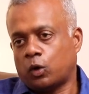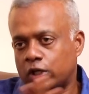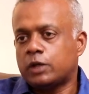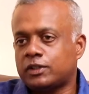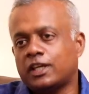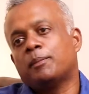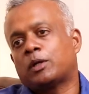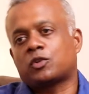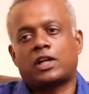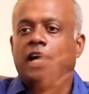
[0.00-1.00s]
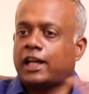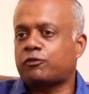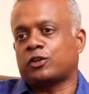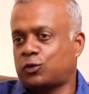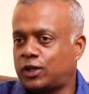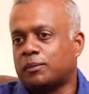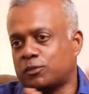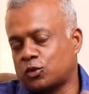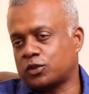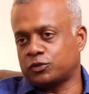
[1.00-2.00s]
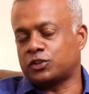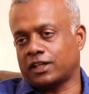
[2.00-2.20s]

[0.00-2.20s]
Only with him, it was like I left it to him sort of